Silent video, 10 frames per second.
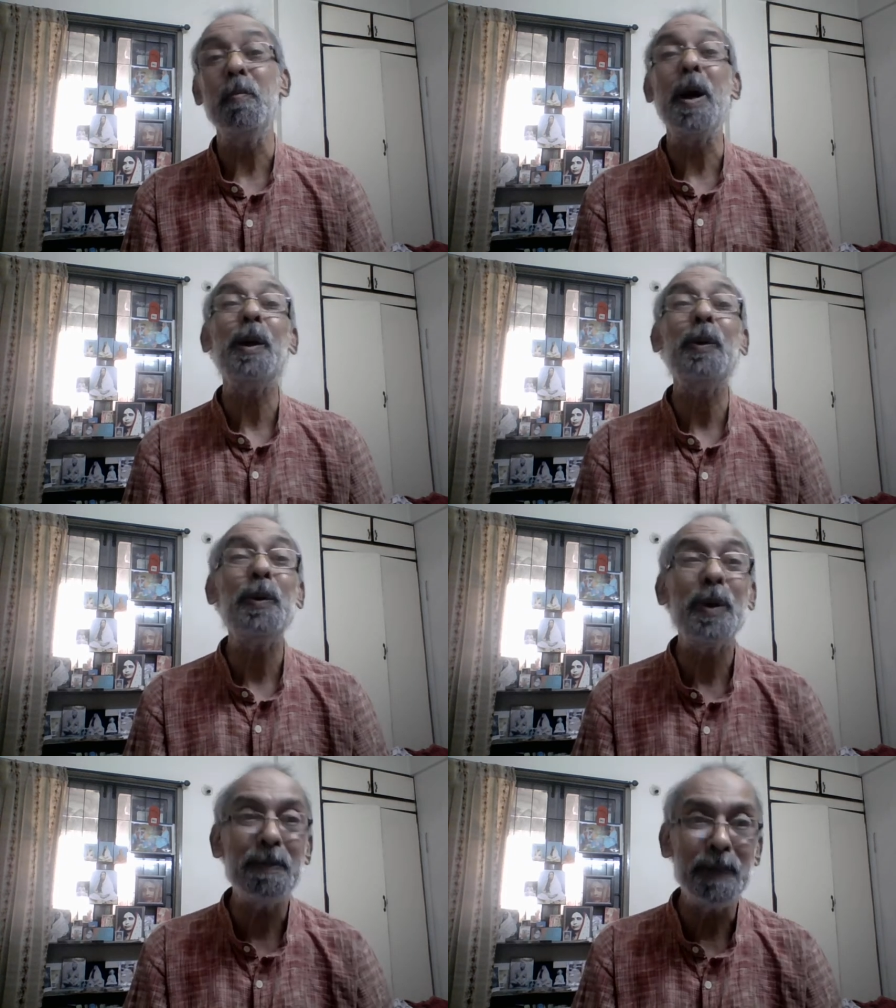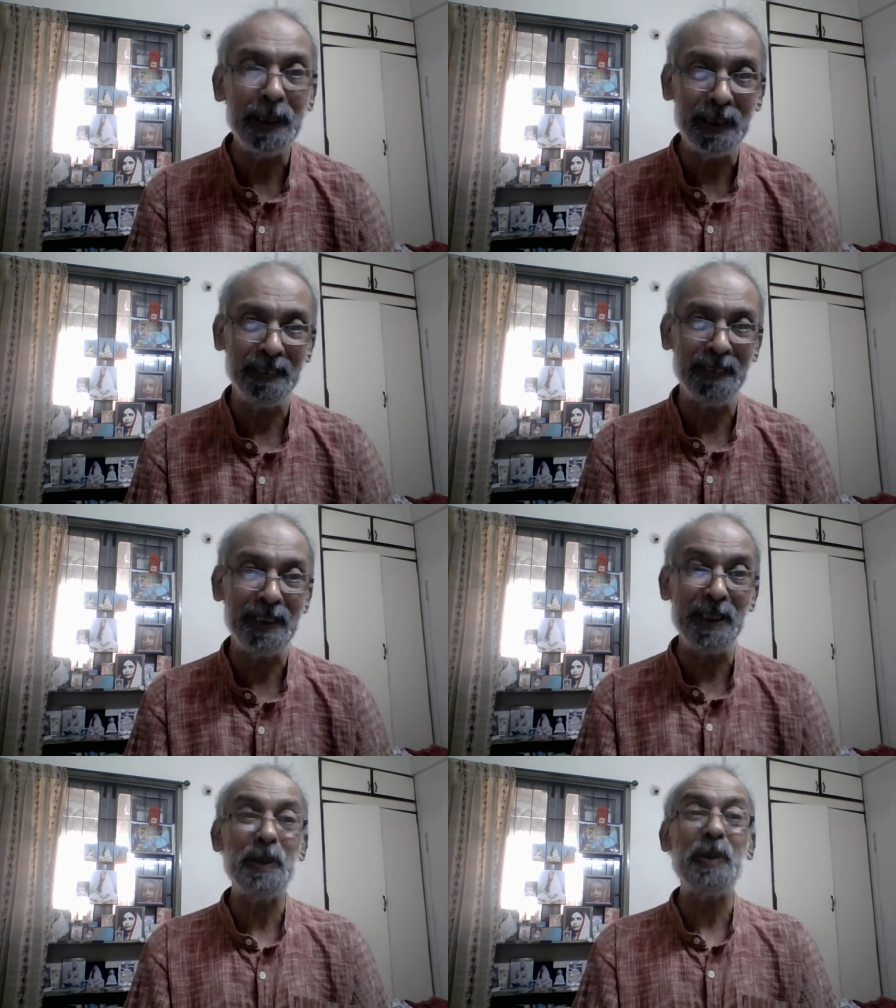Balukami,
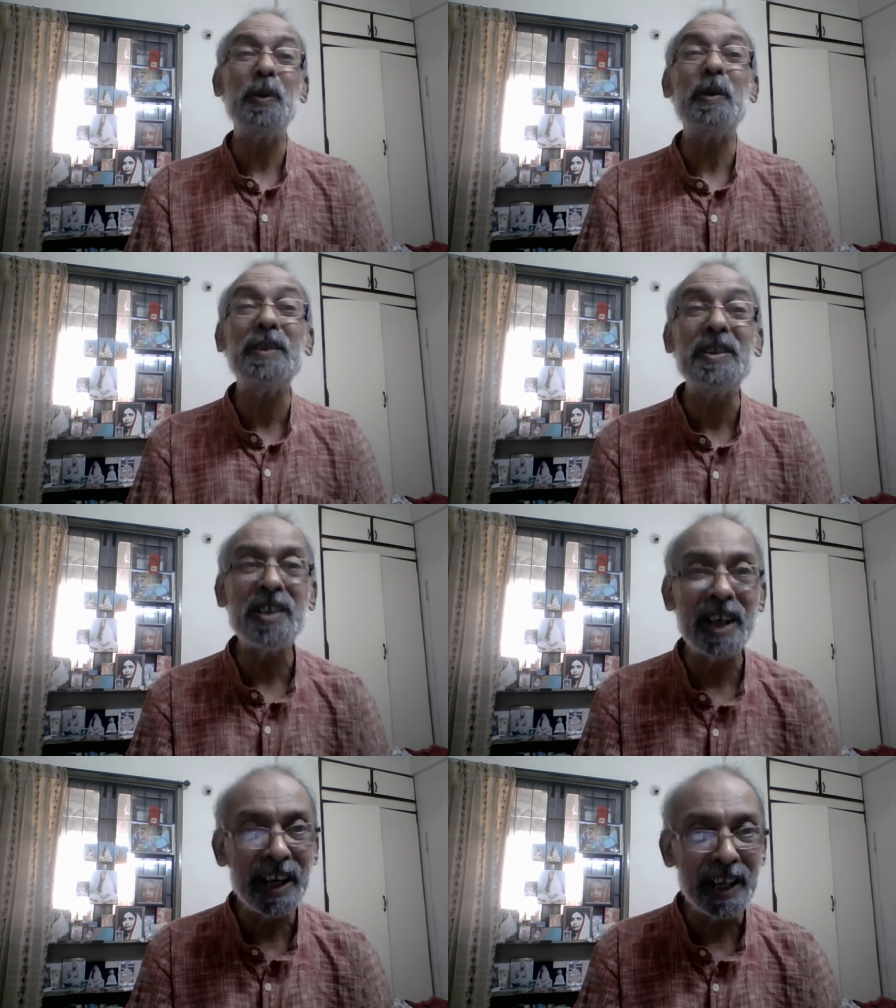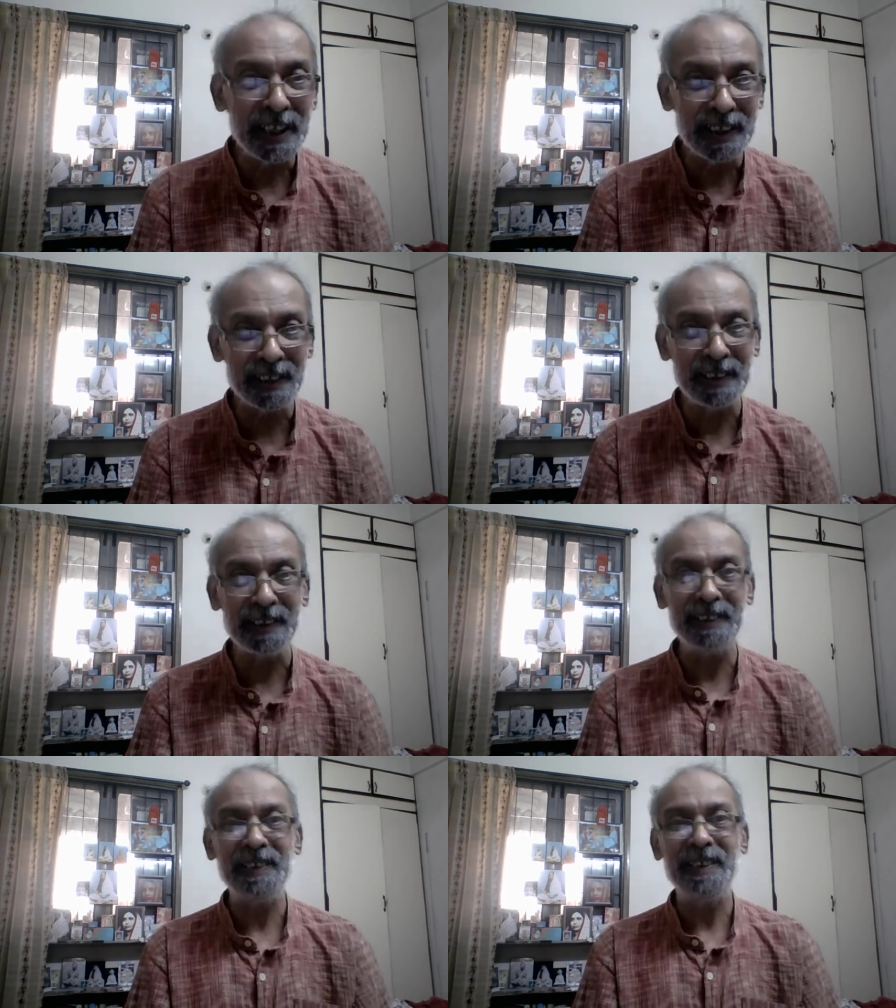the ego of the child.
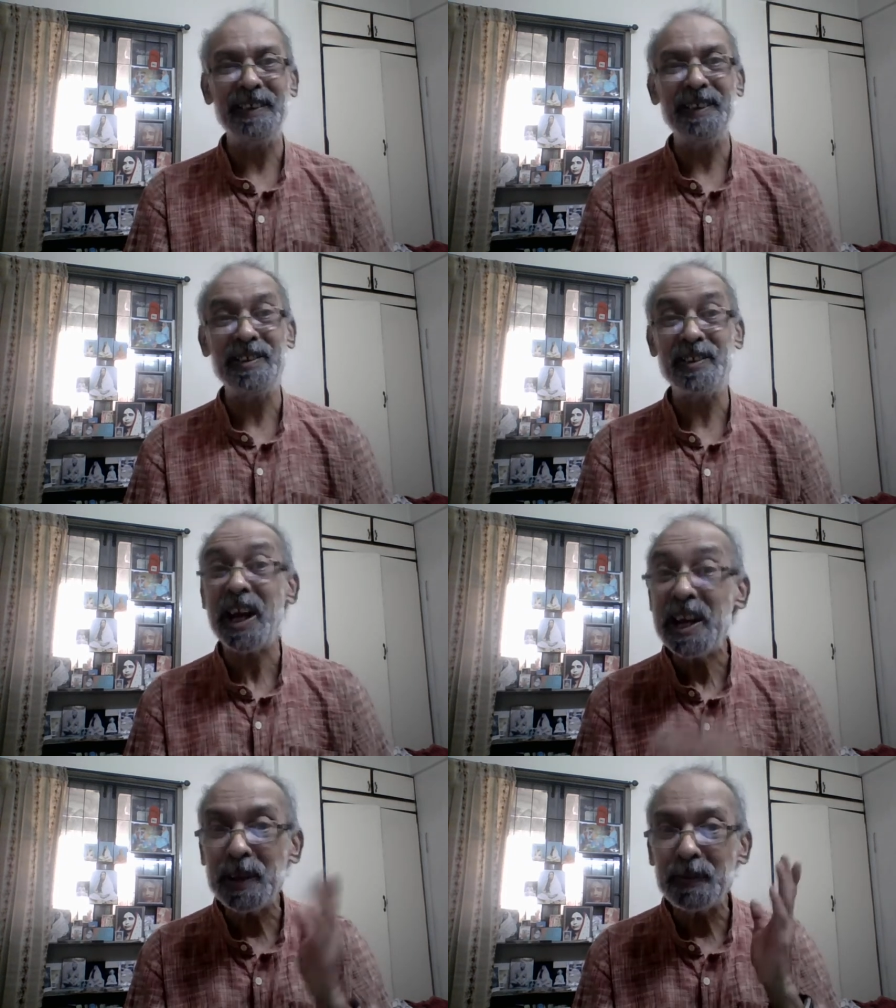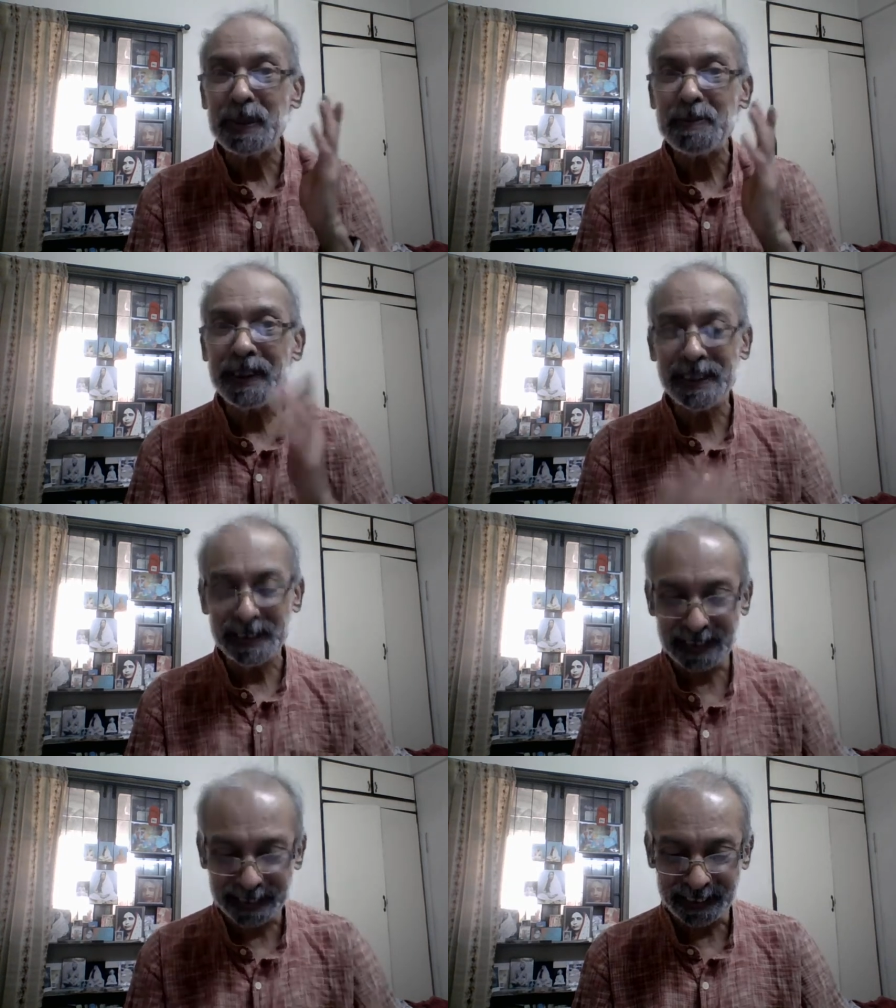Child of the
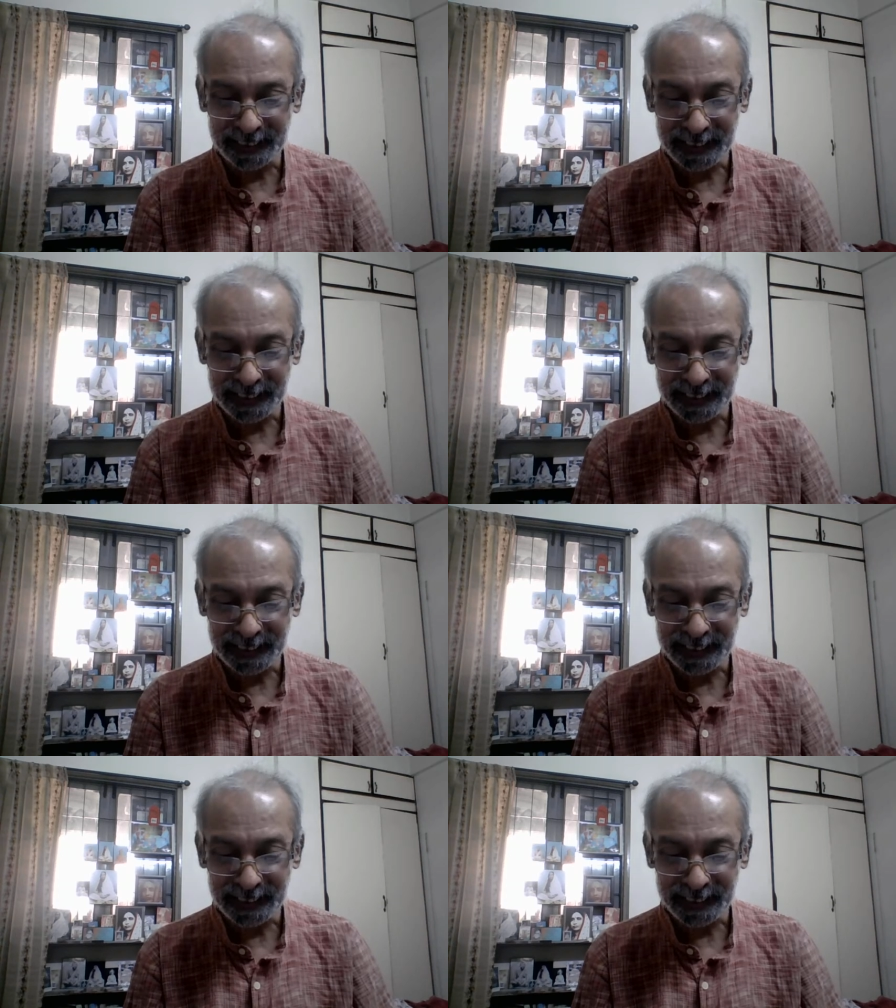Mother.